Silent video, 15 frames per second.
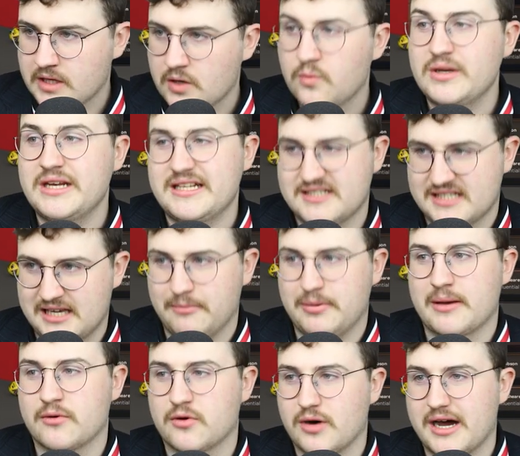we need to keep
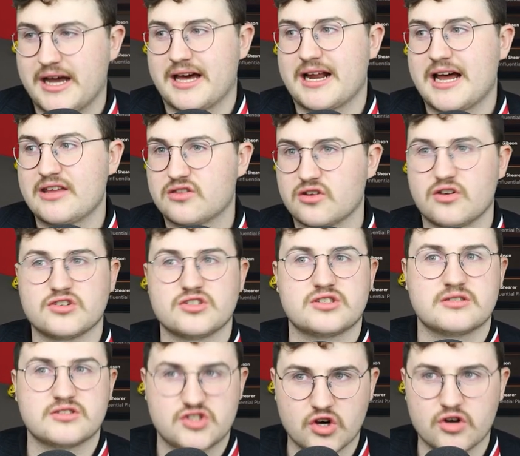him quiet. And I thought
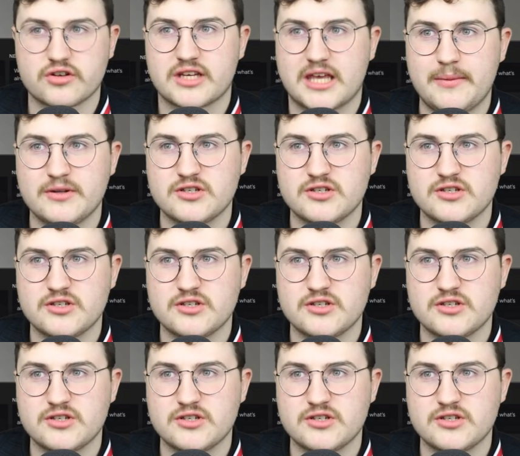keeping